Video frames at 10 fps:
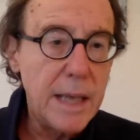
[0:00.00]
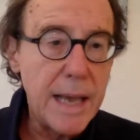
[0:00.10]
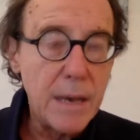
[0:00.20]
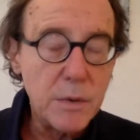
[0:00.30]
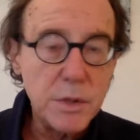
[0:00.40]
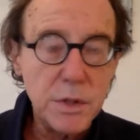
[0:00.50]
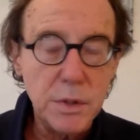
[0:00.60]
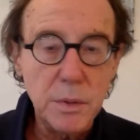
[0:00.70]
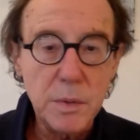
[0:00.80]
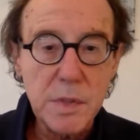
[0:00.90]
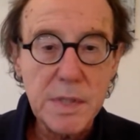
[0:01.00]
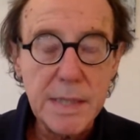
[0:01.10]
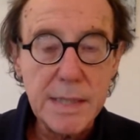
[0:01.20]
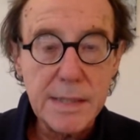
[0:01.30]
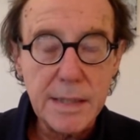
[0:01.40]
out to
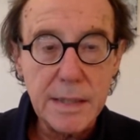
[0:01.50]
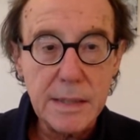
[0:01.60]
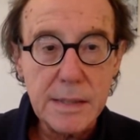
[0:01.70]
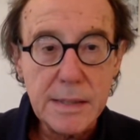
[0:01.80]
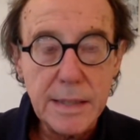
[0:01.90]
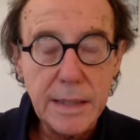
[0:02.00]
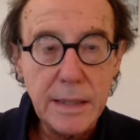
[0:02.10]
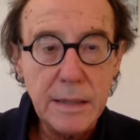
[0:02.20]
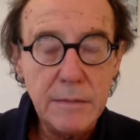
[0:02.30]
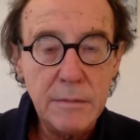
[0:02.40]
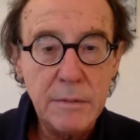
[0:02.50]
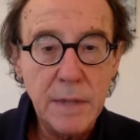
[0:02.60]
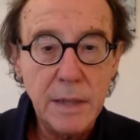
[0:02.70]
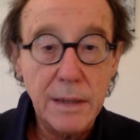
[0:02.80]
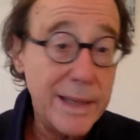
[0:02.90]
citizens in,
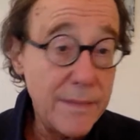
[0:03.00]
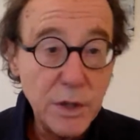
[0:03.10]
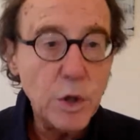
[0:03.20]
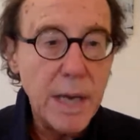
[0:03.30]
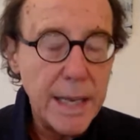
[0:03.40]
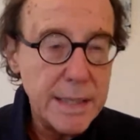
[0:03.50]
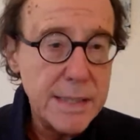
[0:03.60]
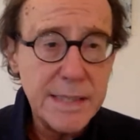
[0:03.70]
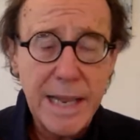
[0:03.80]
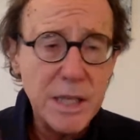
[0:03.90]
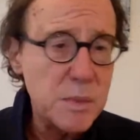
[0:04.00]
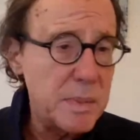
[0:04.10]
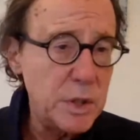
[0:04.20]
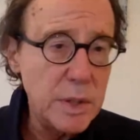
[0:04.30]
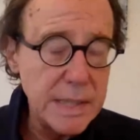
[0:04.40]
again, the United States,
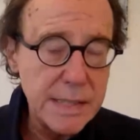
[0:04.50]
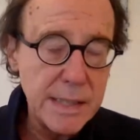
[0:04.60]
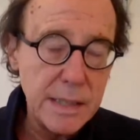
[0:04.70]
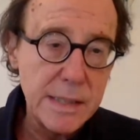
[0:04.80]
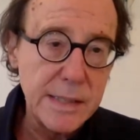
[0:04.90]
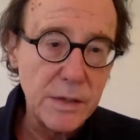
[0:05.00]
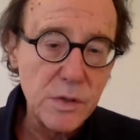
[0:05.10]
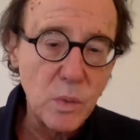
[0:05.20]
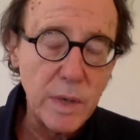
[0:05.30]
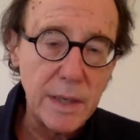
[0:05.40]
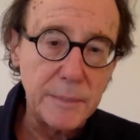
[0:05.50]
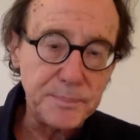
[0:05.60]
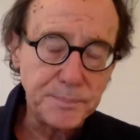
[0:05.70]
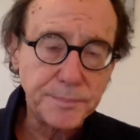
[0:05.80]
but you can see this elsewhere.